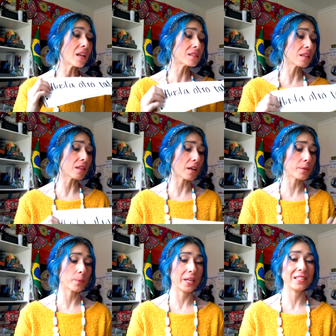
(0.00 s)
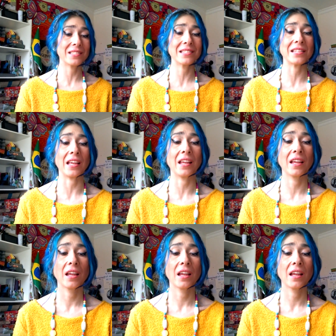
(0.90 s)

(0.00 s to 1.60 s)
It's another way to say.